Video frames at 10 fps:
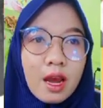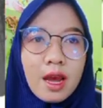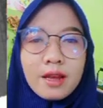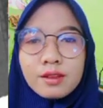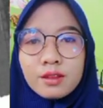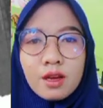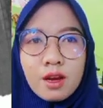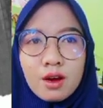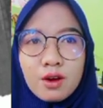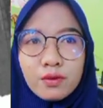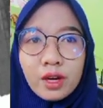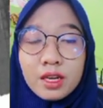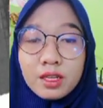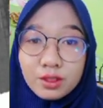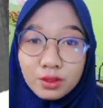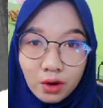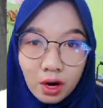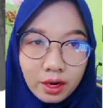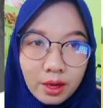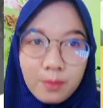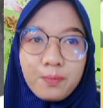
and re-instruct.